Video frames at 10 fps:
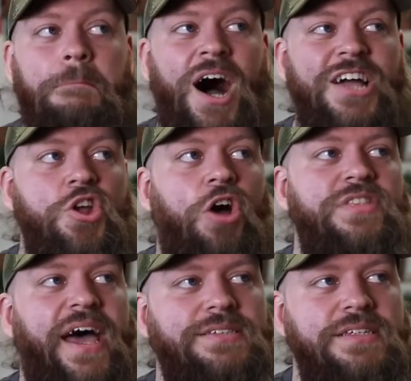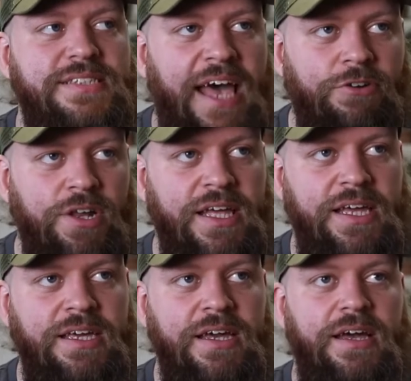might not
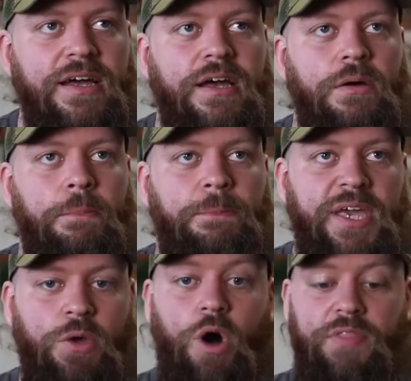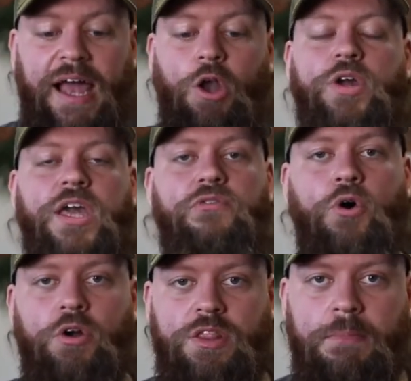necessarily be what they're looking
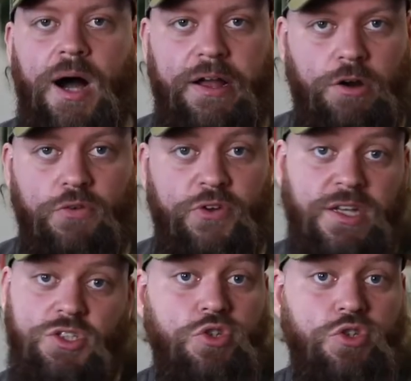for in the micro fix.